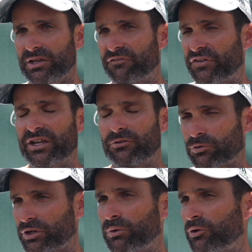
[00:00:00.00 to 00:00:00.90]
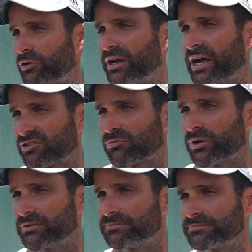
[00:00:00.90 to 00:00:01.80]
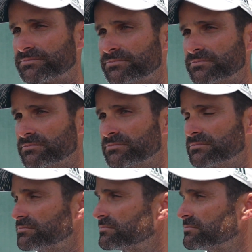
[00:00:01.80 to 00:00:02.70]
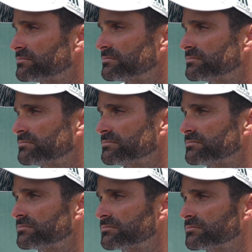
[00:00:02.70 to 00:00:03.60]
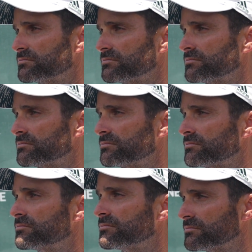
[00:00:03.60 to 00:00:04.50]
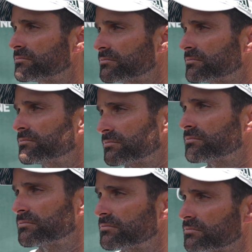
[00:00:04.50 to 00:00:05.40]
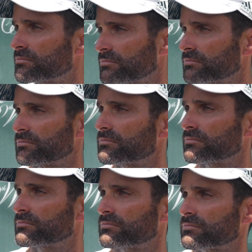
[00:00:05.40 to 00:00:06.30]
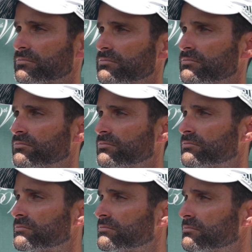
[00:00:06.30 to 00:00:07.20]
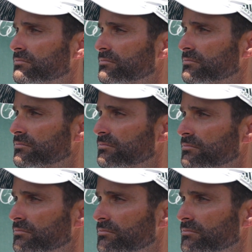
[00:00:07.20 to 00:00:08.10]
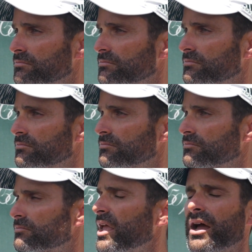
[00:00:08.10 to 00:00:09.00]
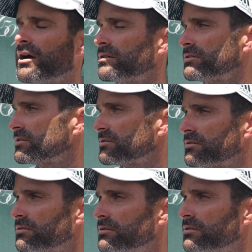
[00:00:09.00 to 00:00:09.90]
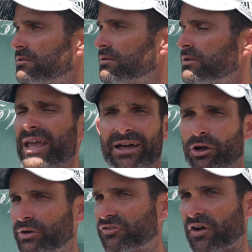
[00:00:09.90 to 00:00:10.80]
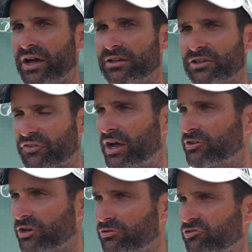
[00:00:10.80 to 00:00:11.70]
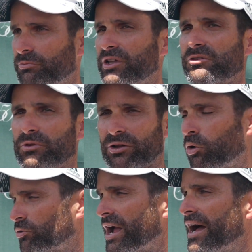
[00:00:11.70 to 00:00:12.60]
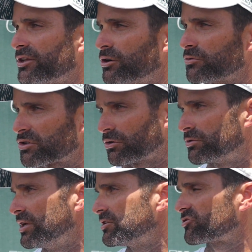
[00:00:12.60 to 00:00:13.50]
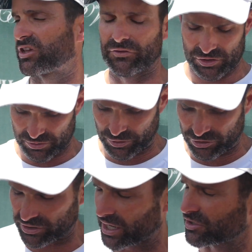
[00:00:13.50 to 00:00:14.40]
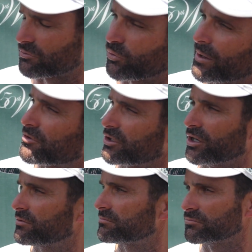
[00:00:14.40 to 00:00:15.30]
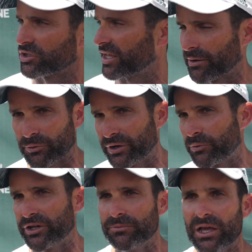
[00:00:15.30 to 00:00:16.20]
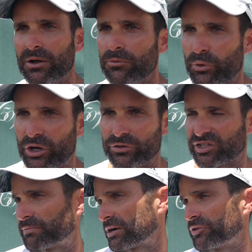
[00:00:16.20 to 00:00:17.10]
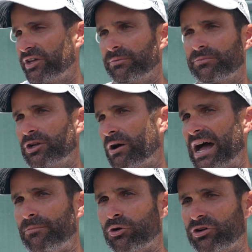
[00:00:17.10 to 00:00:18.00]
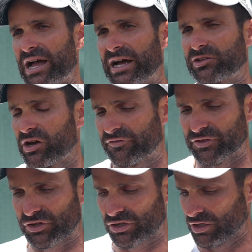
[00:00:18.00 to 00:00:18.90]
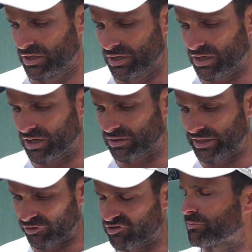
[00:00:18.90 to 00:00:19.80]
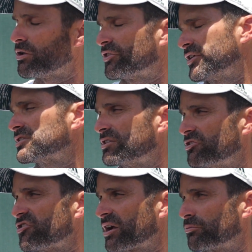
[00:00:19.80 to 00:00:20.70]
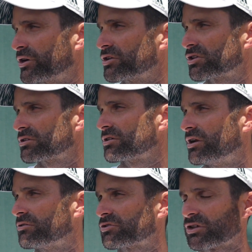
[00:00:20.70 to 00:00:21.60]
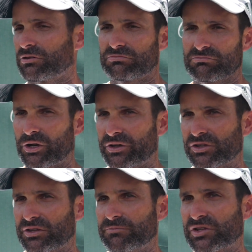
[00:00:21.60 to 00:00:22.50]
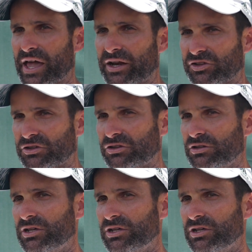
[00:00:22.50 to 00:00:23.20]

fit in really well with our guys as well. How's Steve Jackson doing? Like, we just noticed he hasn't been out in the beginning of practice. Um, he's fine physically? He's yeah. He's missed a couple of days. Yeah, no, he's fine. He's fine. You know, just being an older guy, you know, so giving some younger guys some reps, you know. But yeah, I mean, we, we, we know what to expect with him. You know, high motor guy, toughness, uh, leadership, all the things that DJ brings, you know. So, you know, his status is